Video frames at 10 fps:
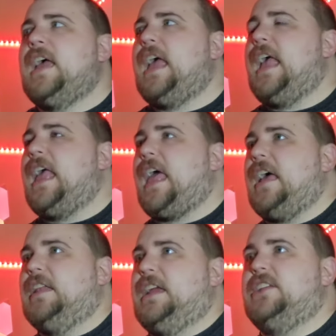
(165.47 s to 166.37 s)

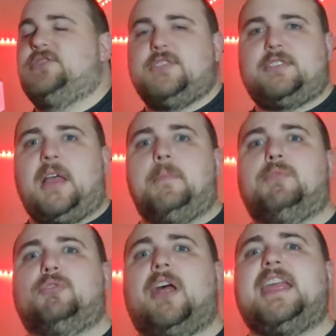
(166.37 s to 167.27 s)
and it's just a
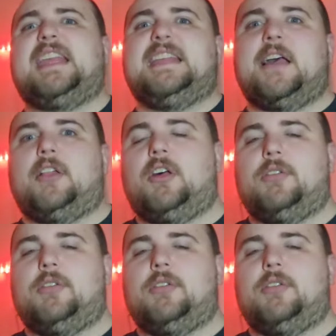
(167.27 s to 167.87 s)
bright yellow,